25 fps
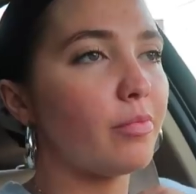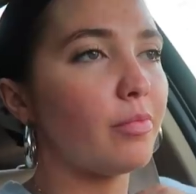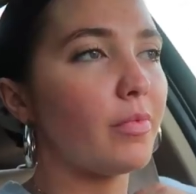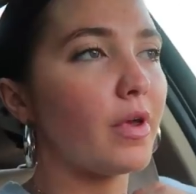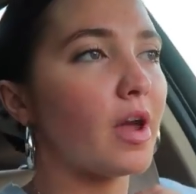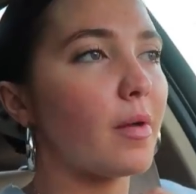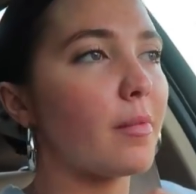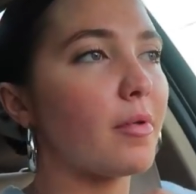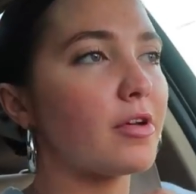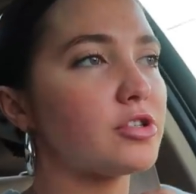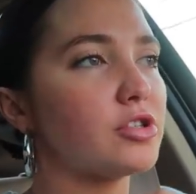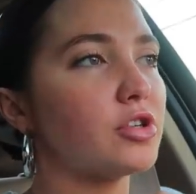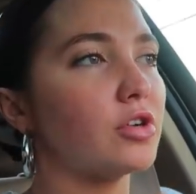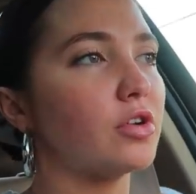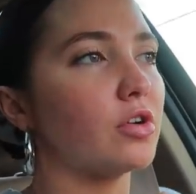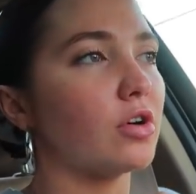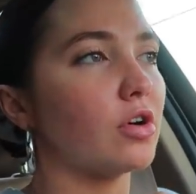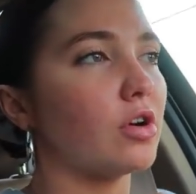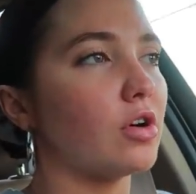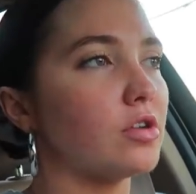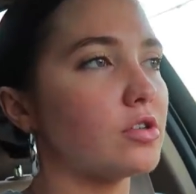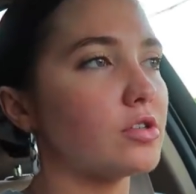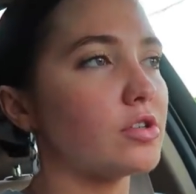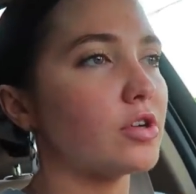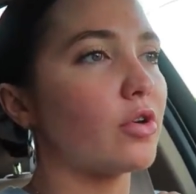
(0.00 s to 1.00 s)
like a bunch of
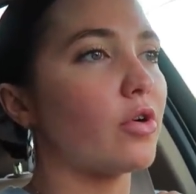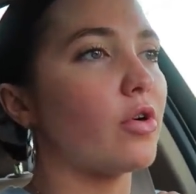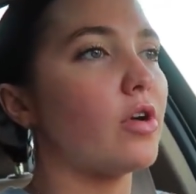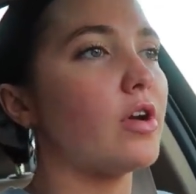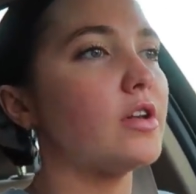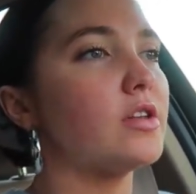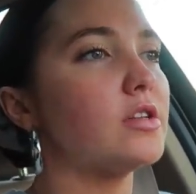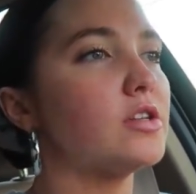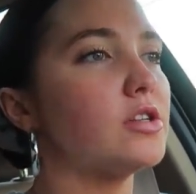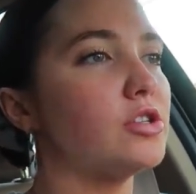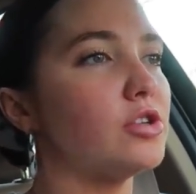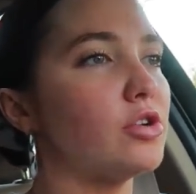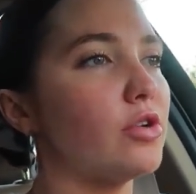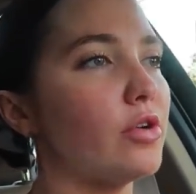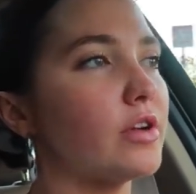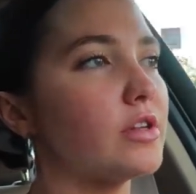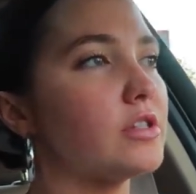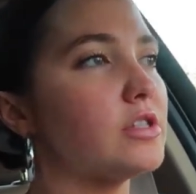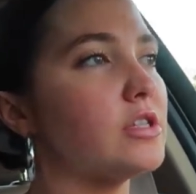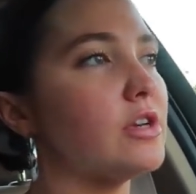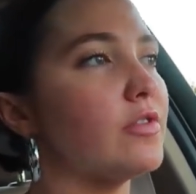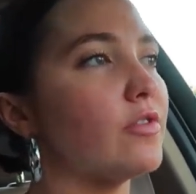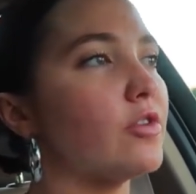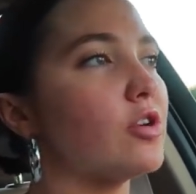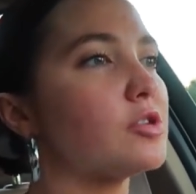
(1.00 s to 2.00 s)
girls are going to do
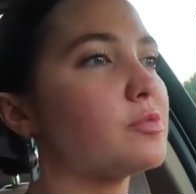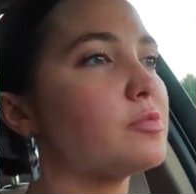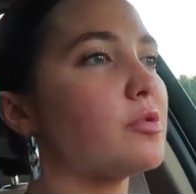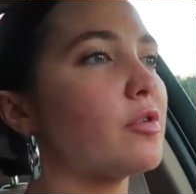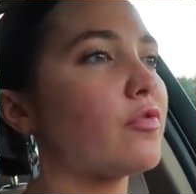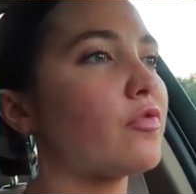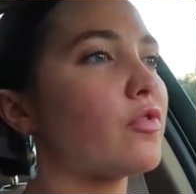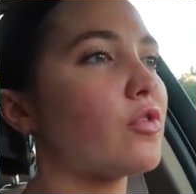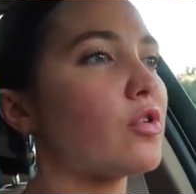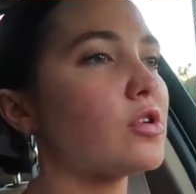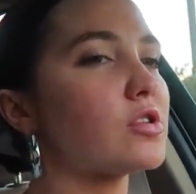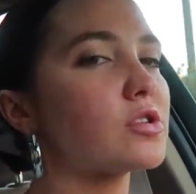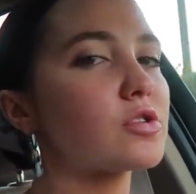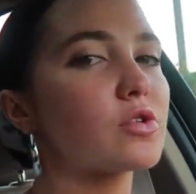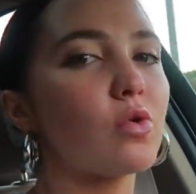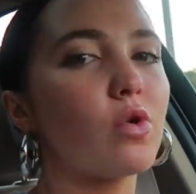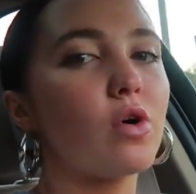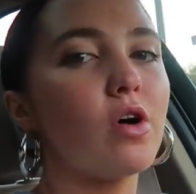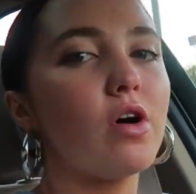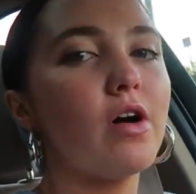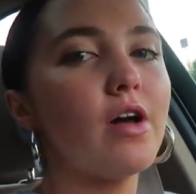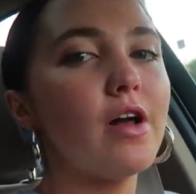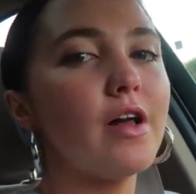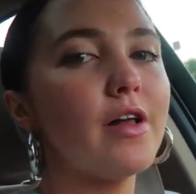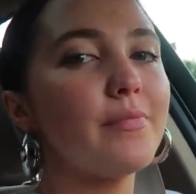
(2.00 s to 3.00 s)
like Devos before
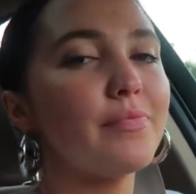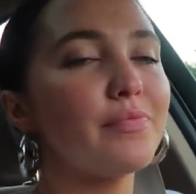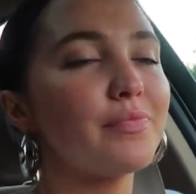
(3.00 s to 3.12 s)
school.